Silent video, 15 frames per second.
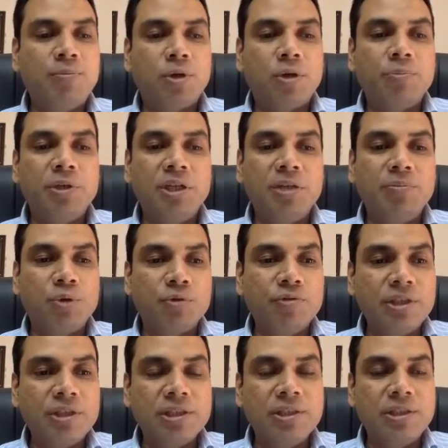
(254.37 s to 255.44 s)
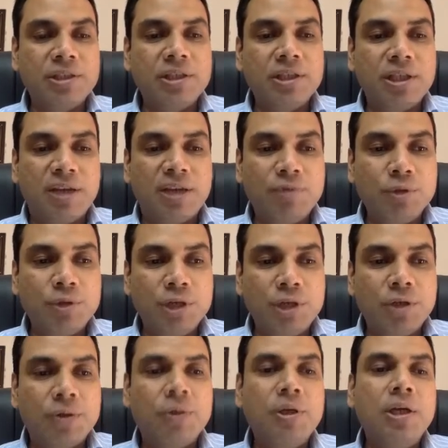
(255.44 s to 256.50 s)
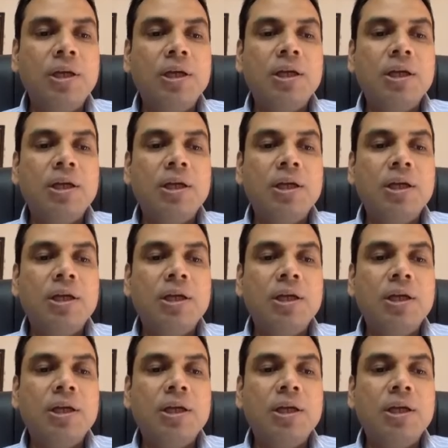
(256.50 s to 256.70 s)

property provisions in the WTO,